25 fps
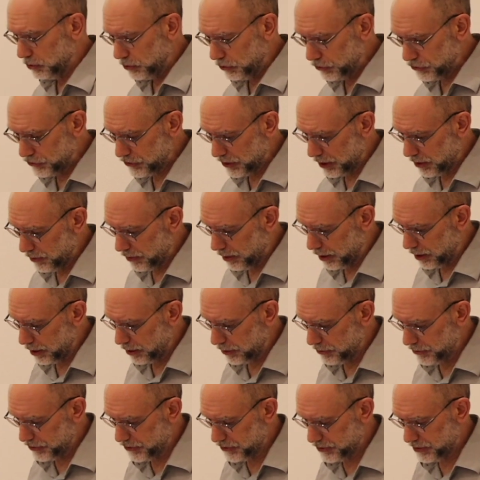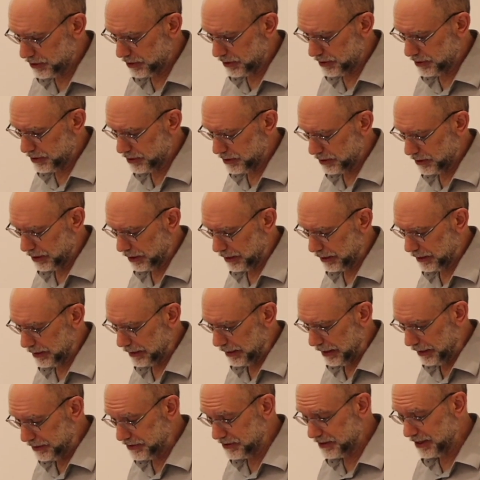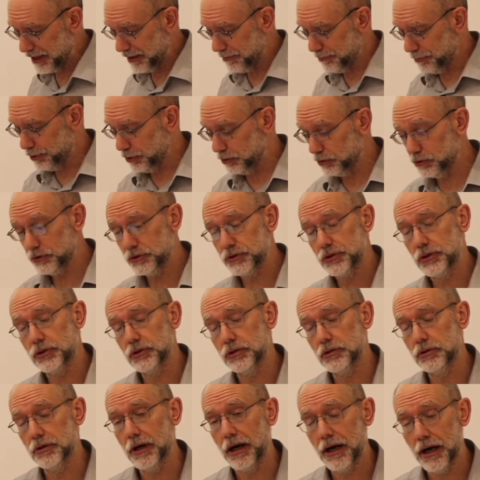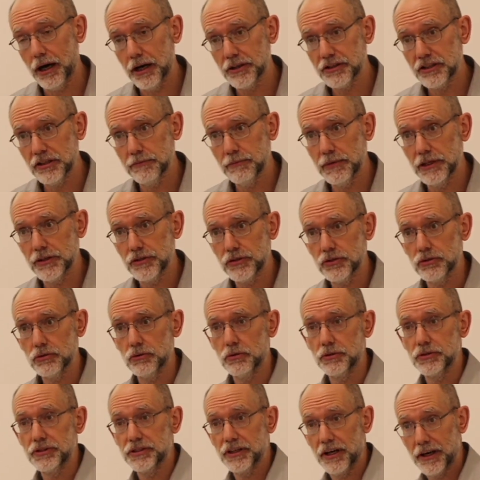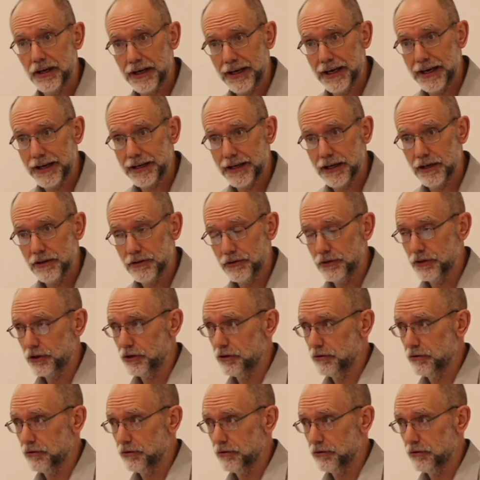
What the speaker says: also hosted a temple to Artemis or Diana, the